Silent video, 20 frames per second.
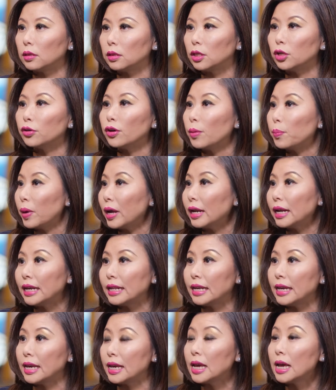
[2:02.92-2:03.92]

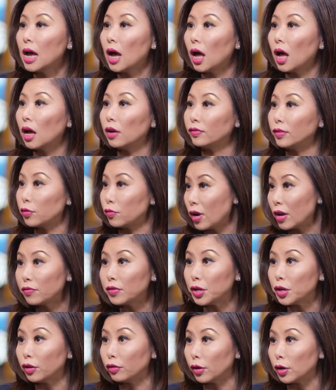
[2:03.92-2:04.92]
durability of the
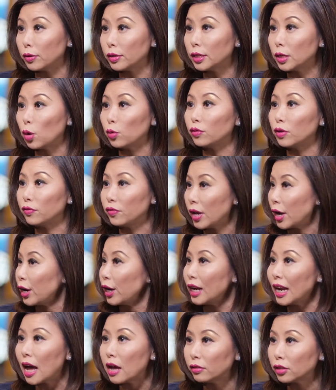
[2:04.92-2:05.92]
revenue growth over
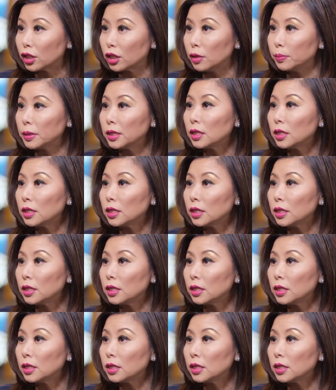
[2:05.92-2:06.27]
very long term.